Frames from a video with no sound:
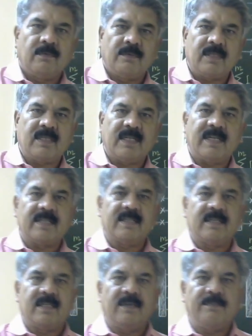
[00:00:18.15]
First let us
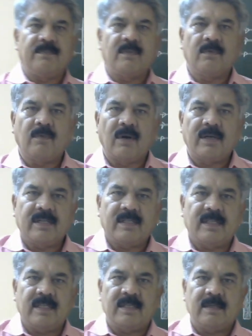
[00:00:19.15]
see what is
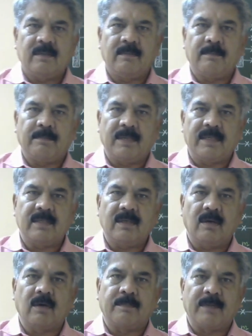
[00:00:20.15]
this bus
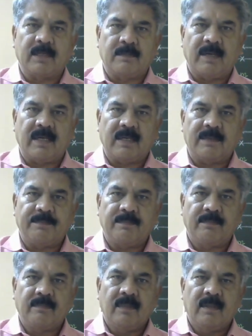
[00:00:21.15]
or bus bar.
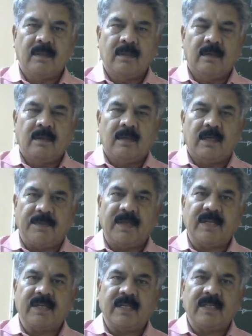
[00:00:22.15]

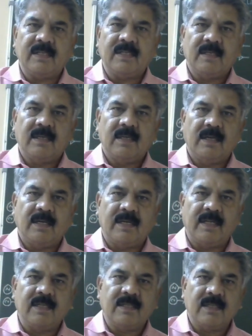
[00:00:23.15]
Definition is, it
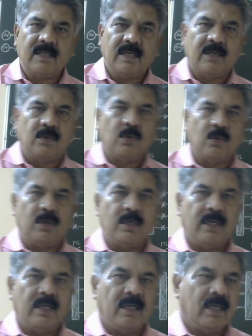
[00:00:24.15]
is a node
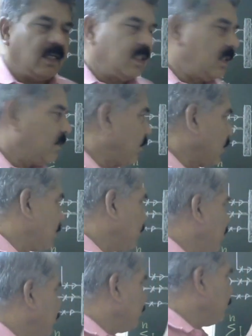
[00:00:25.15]
in the form
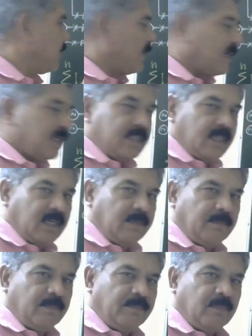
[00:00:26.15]
of metal
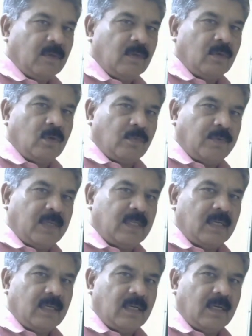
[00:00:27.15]
strip to
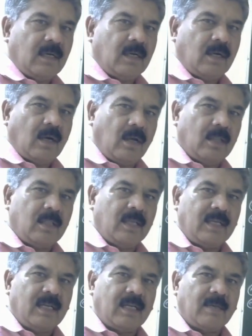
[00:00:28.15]
which all the
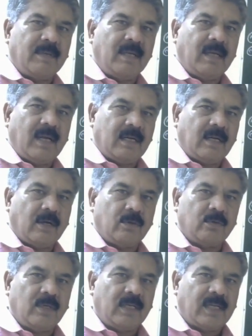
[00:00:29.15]
incoming and
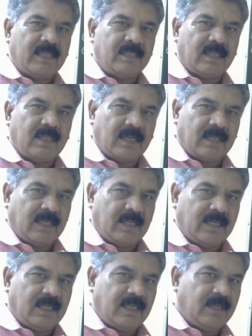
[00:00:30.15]
outgoing lines are
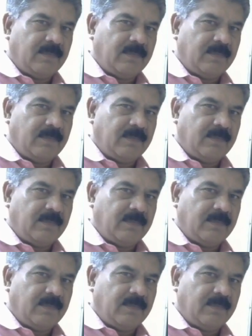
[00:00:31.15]
connected.